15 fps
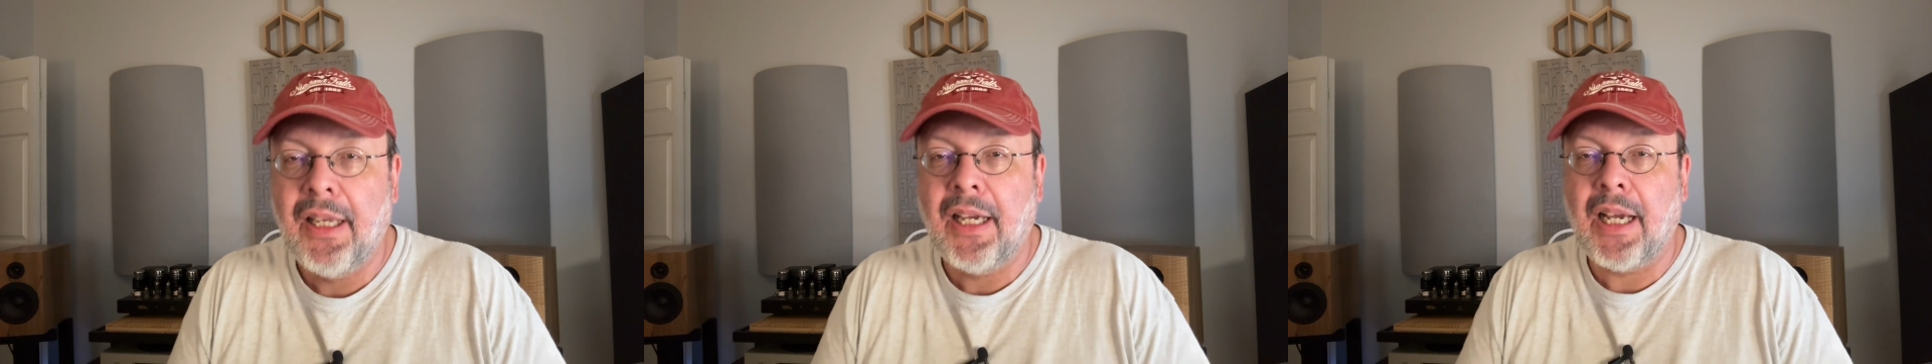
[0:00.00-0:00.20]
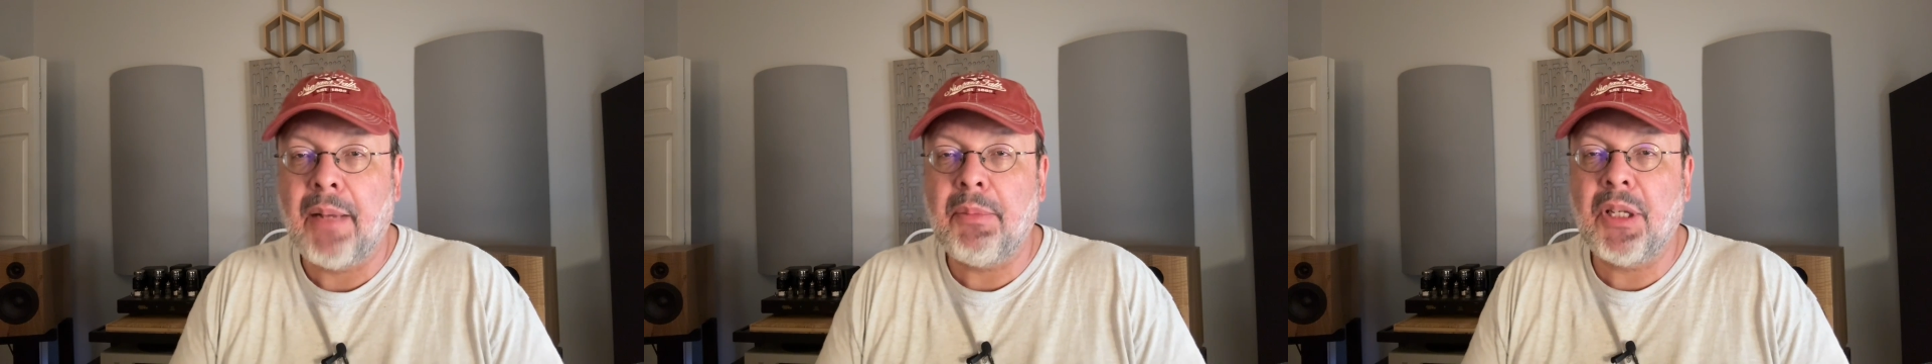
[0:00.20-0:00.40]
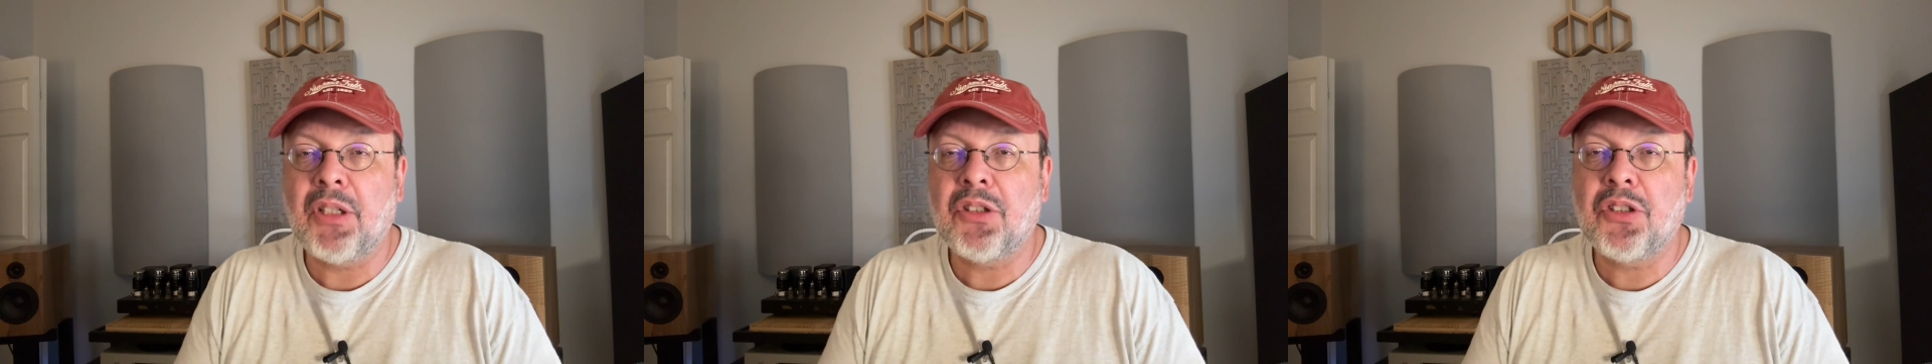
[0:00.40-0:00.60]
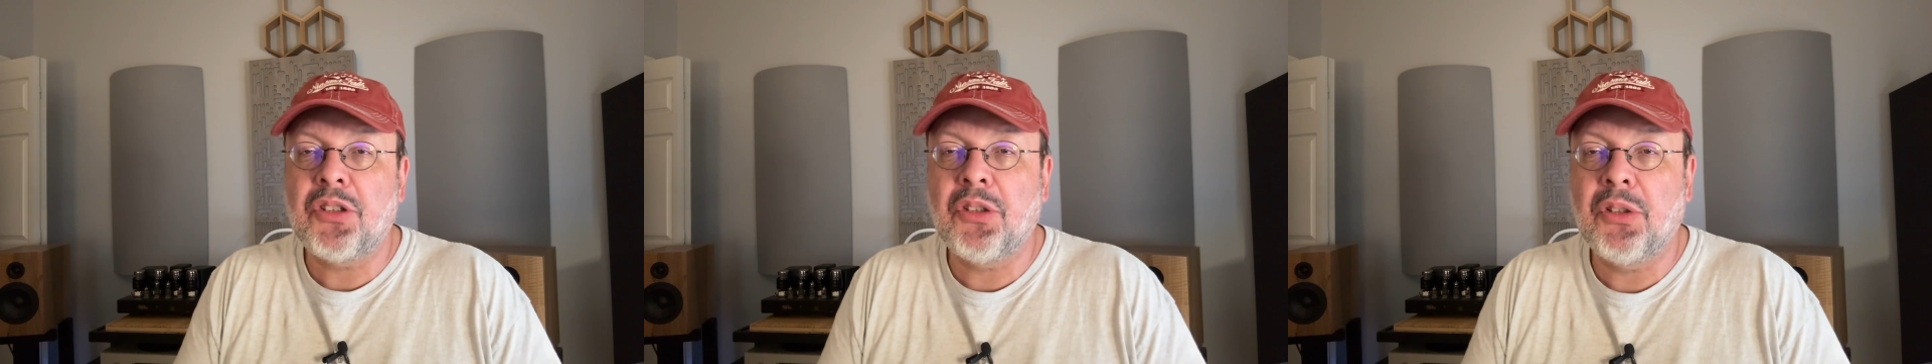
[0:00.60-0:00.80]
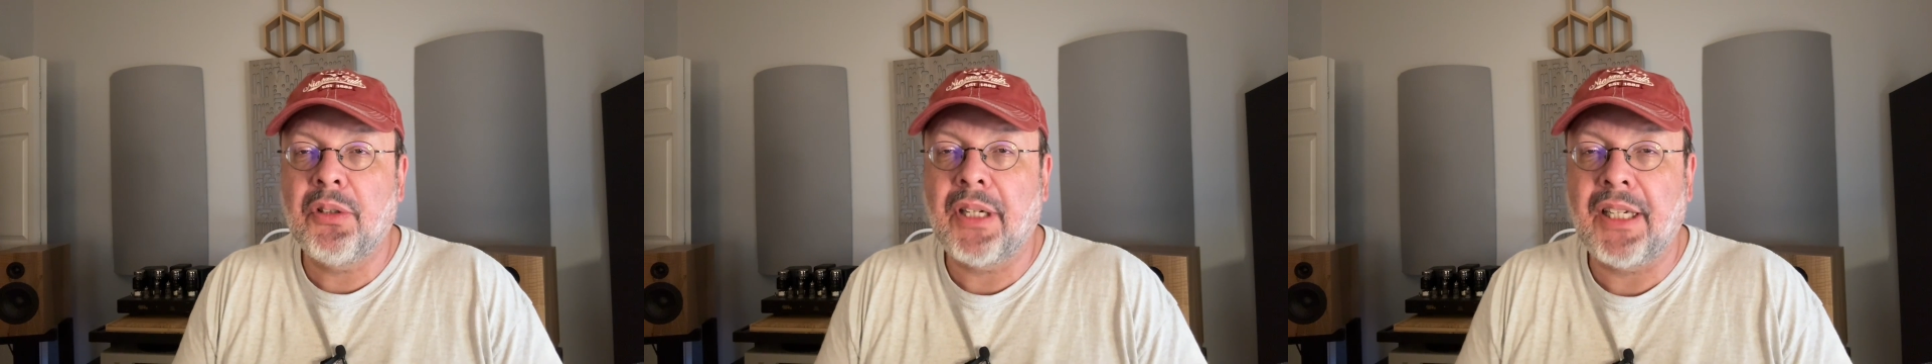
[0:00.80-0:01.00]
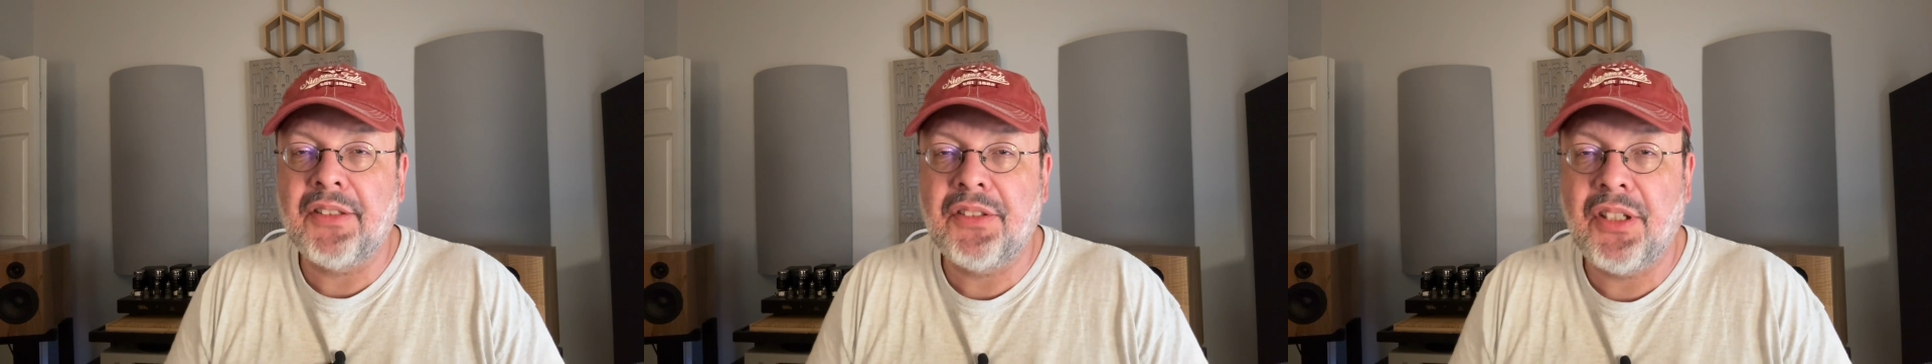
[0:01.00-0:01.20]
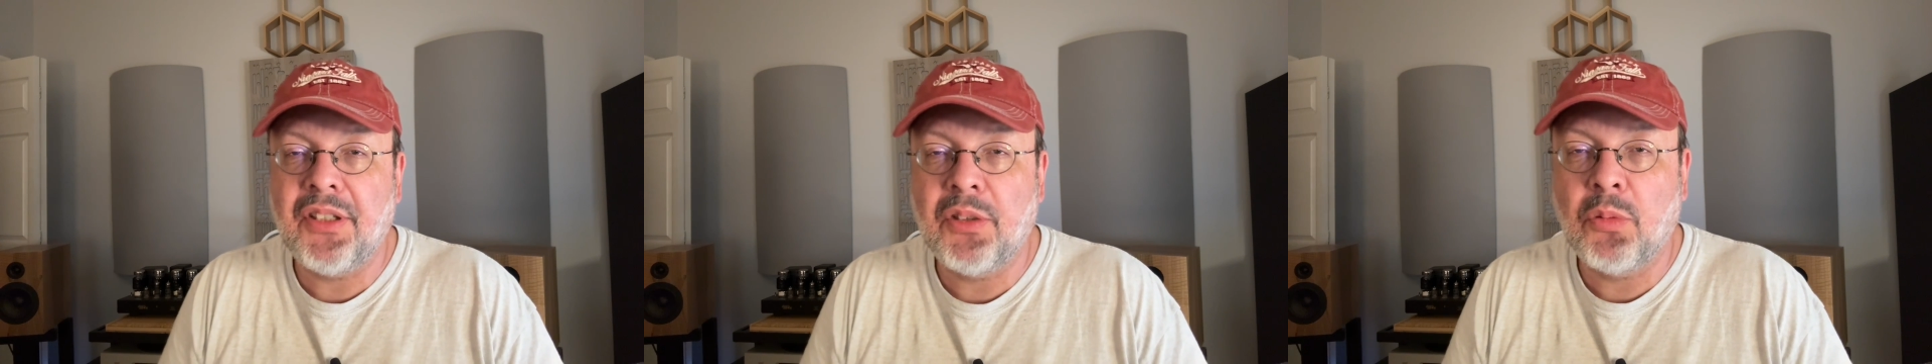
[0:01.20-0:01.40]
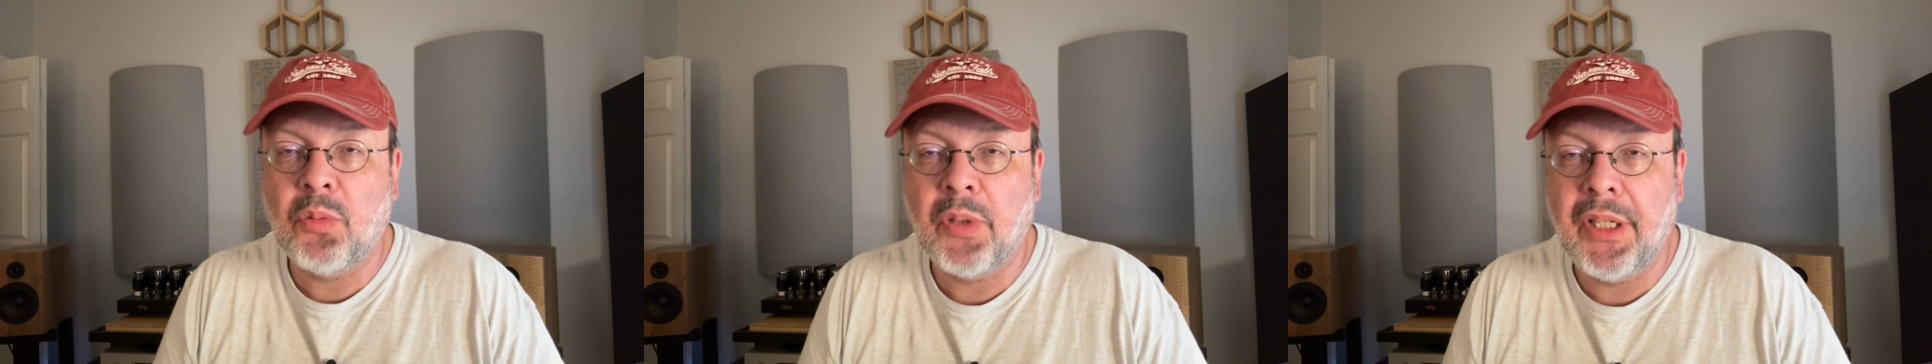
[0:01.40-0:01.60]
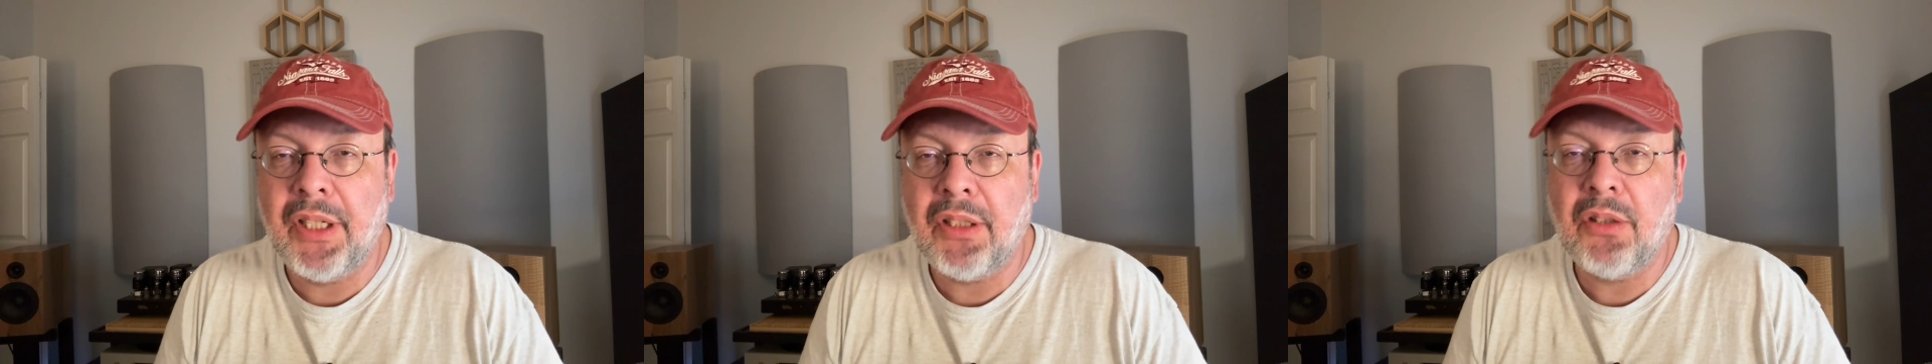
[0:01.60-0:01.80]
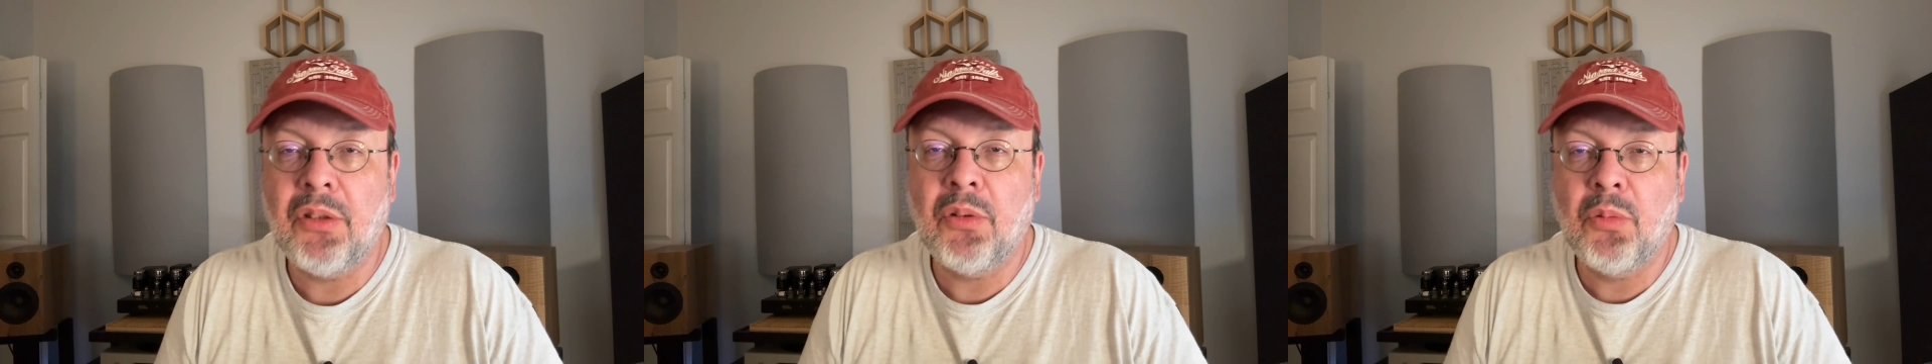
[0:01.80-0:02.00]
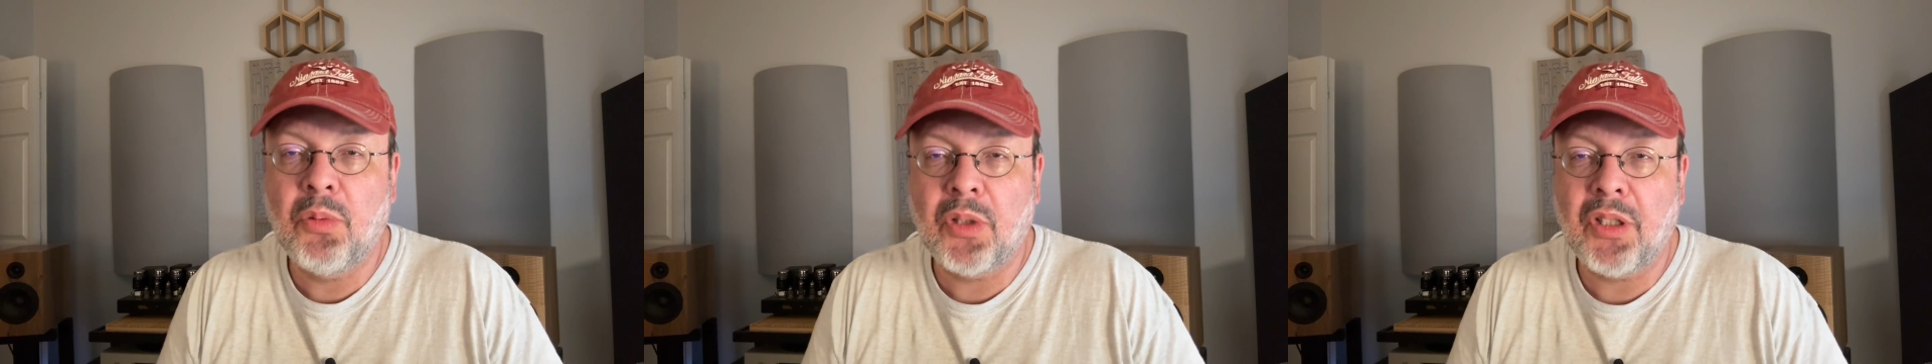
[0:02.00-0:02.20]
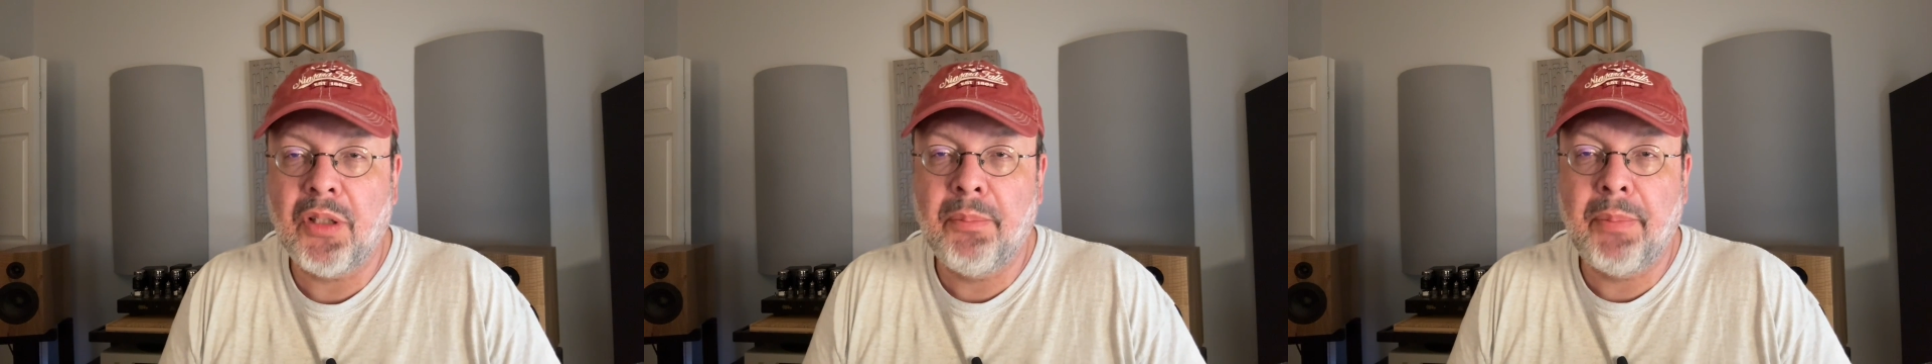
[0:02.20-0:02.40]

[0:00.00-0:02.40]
I'm not sure I see the real world